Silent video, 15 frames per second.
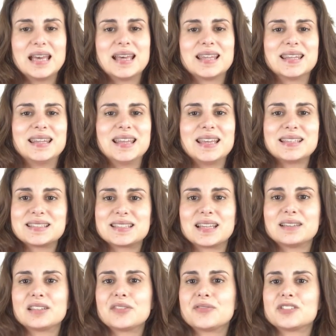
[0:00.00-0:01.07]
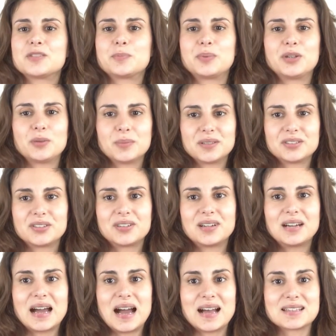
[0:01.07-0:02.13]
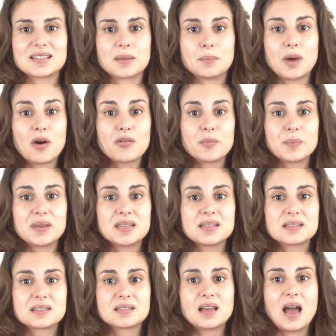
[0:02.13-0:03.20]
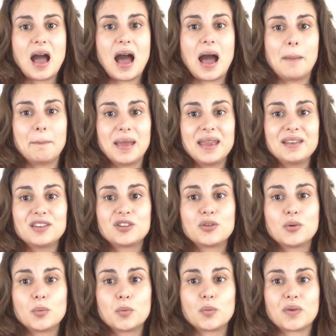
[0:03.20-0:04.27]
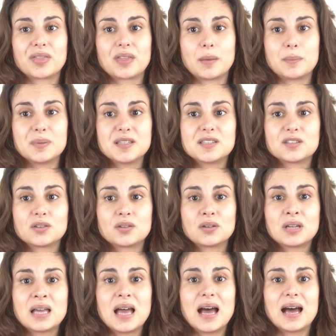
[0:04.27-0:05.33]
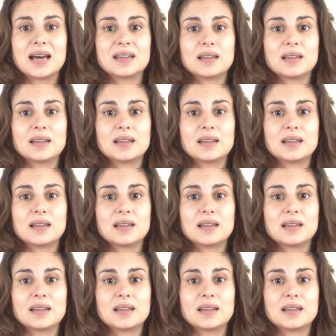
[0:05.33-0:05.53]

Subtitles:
The incentive spirometer has a mouthpiece, a main tube with a piston, and